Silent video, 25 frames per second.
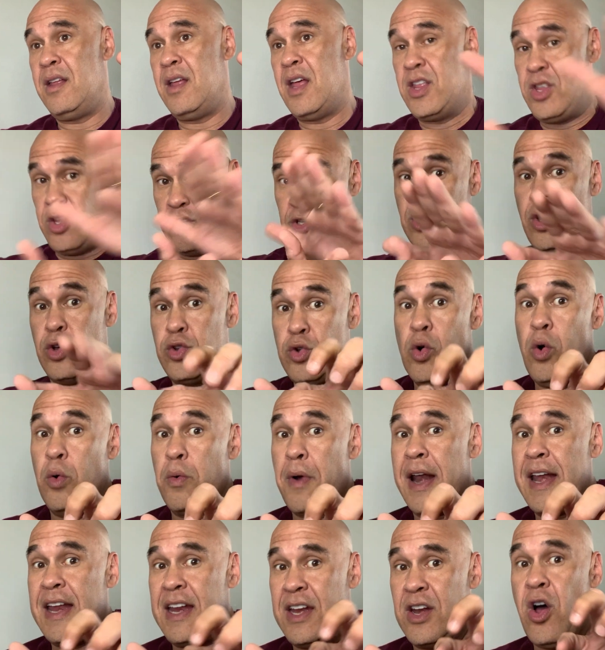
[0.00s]
And so you
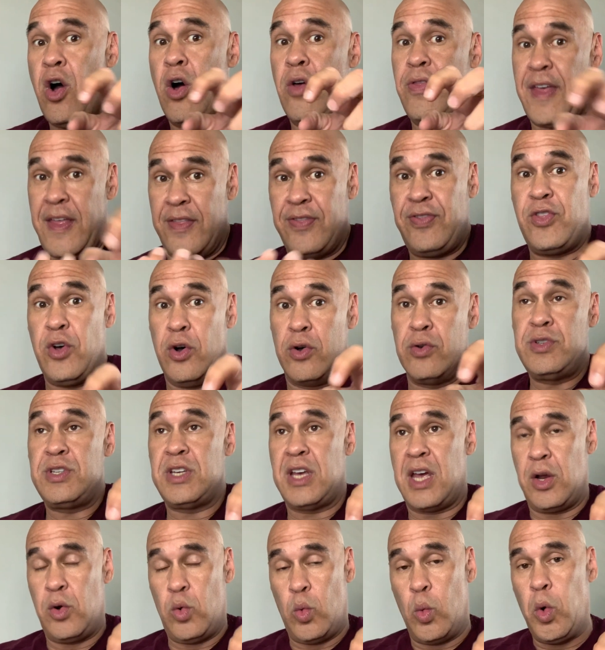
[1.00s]
already know that those
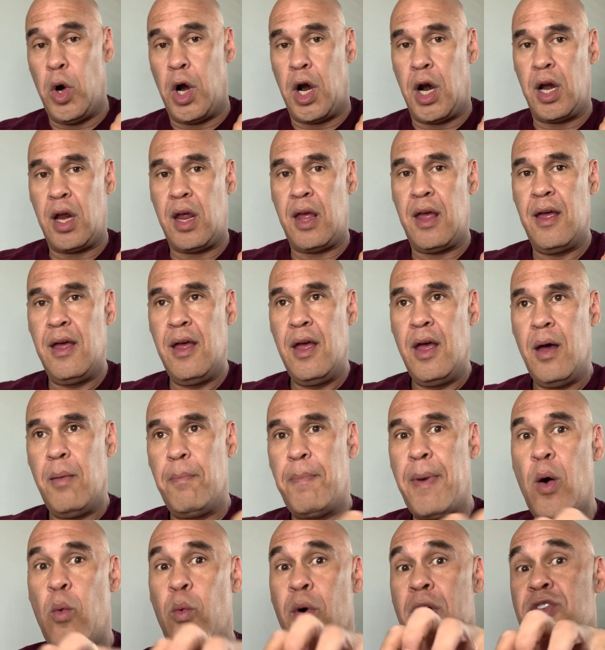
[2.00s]
can work.
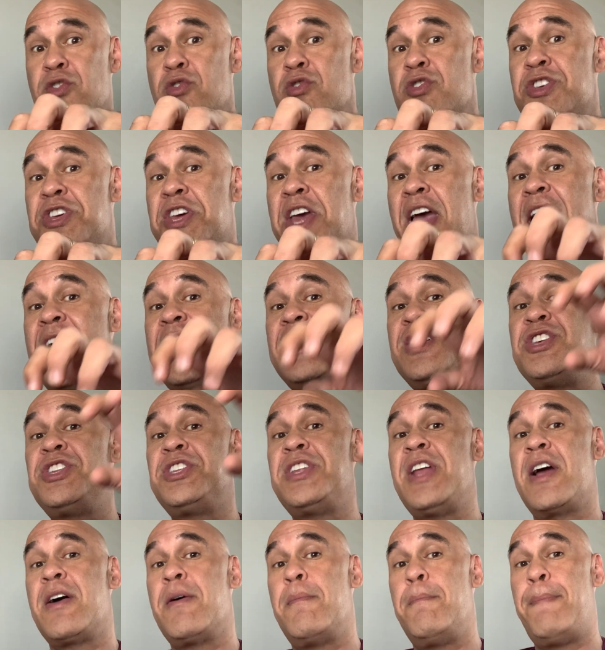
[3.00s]
But when you change
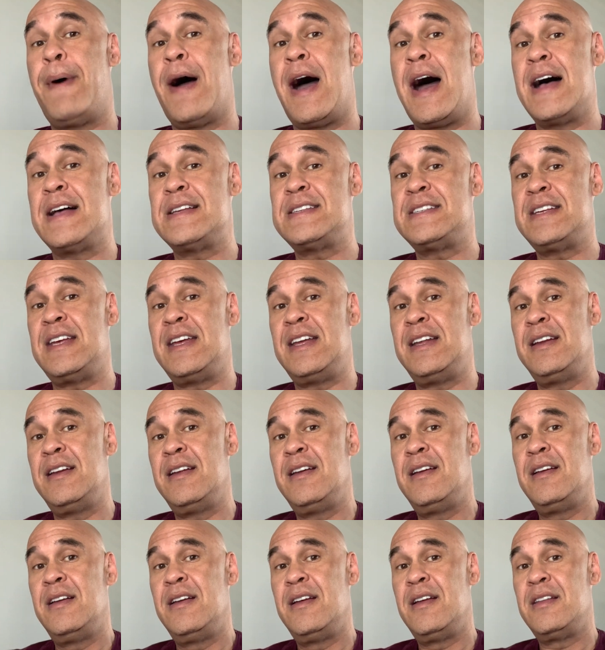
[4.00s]
the composite,
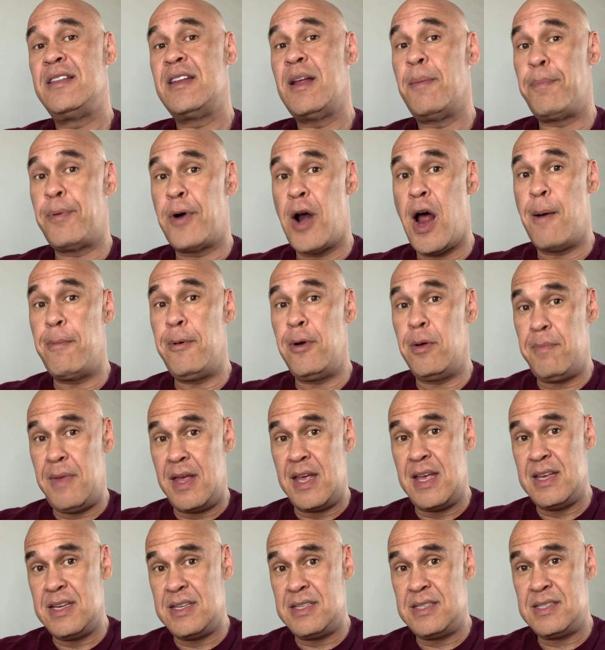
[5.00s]
the problem
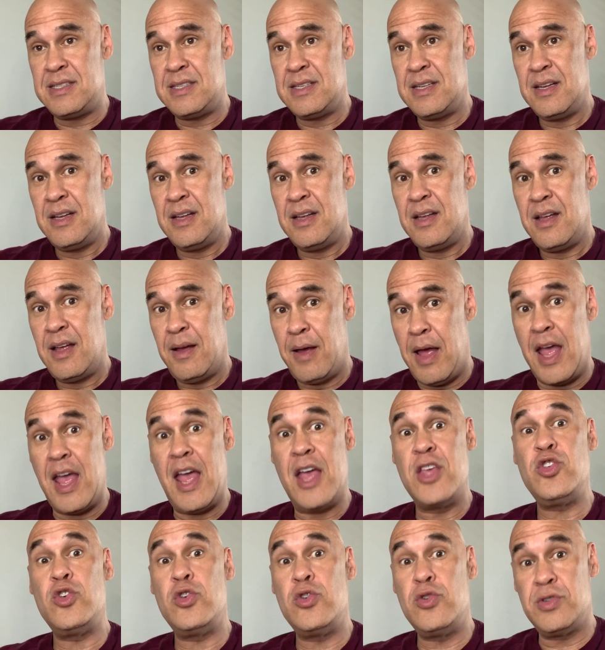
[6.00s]
is,
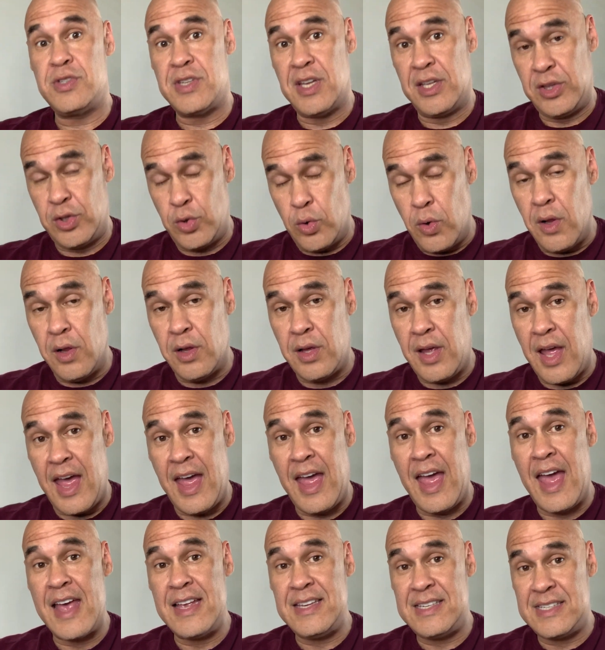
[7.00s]
and you use
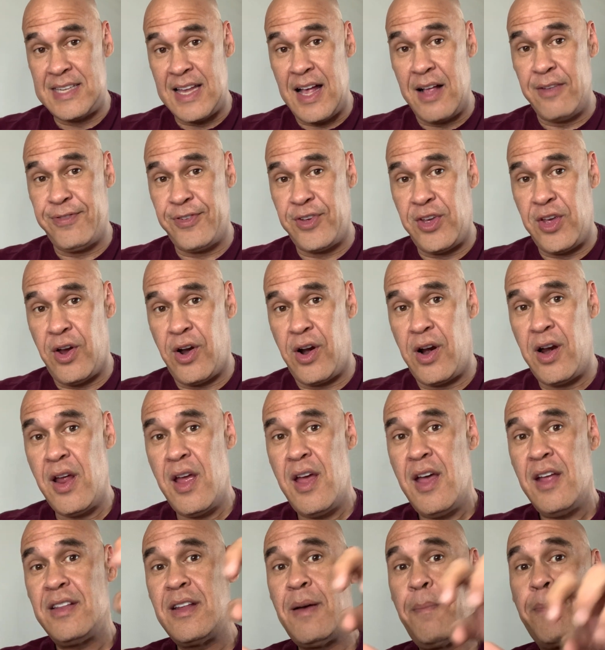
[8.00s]
a self-cure,
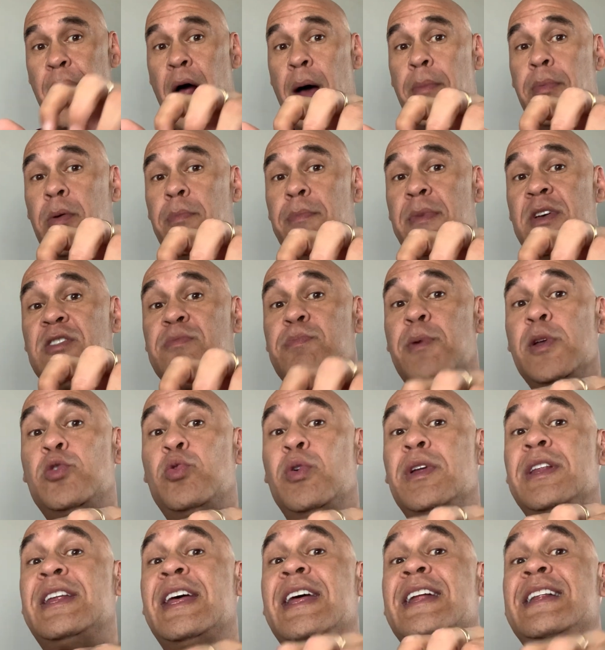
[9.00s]
the problem is
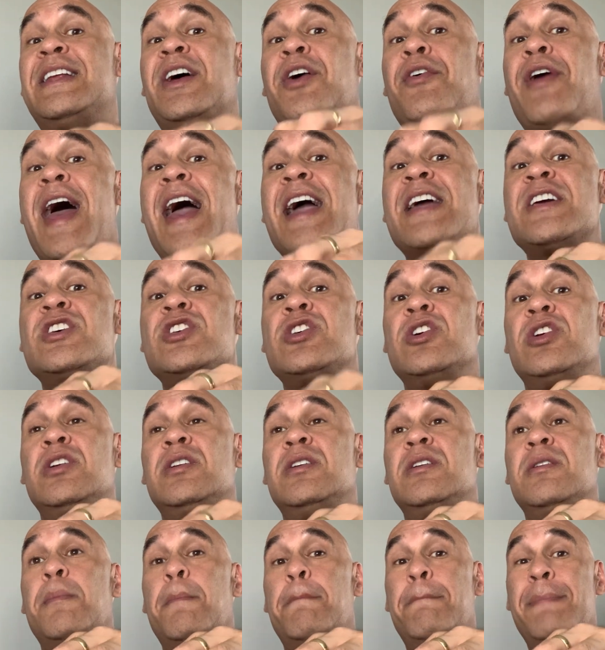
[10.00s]
between the
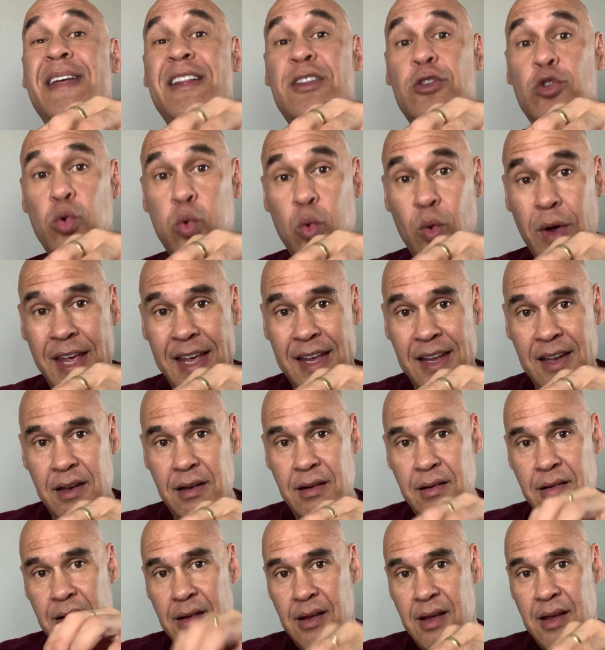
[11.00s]
interaction between